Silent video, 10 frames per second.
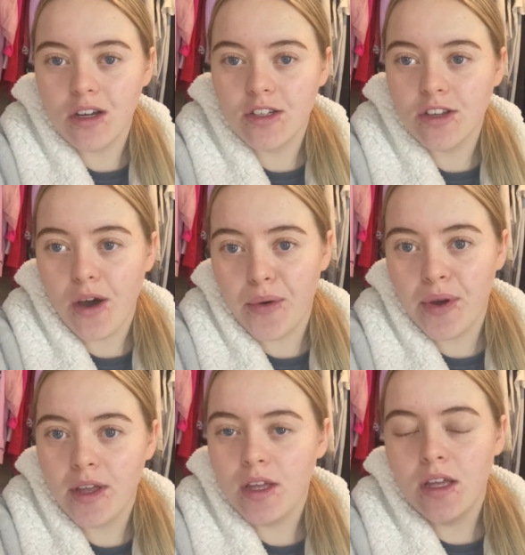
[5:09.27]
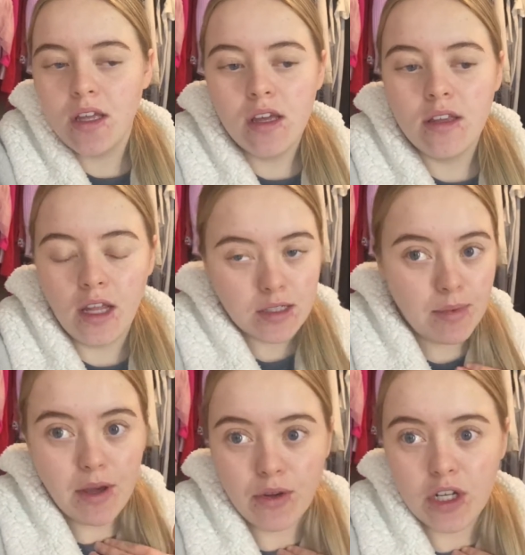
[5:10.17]
so that's my
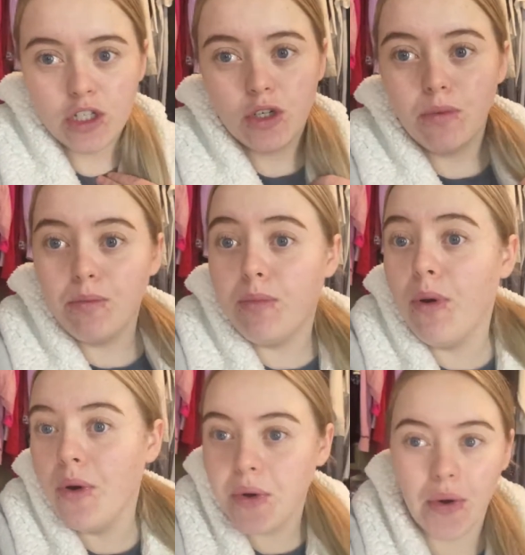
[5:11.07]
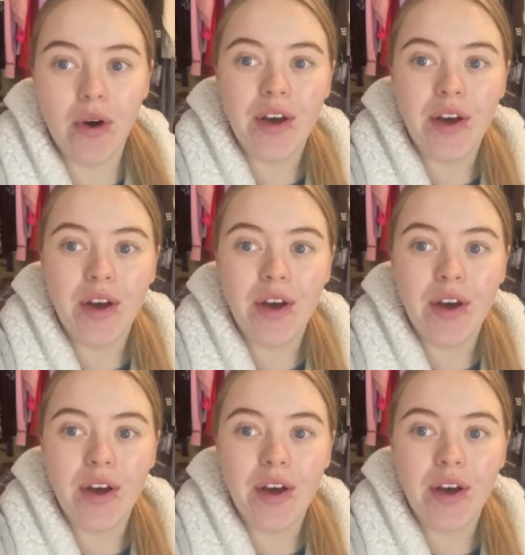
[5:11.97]
own issue. But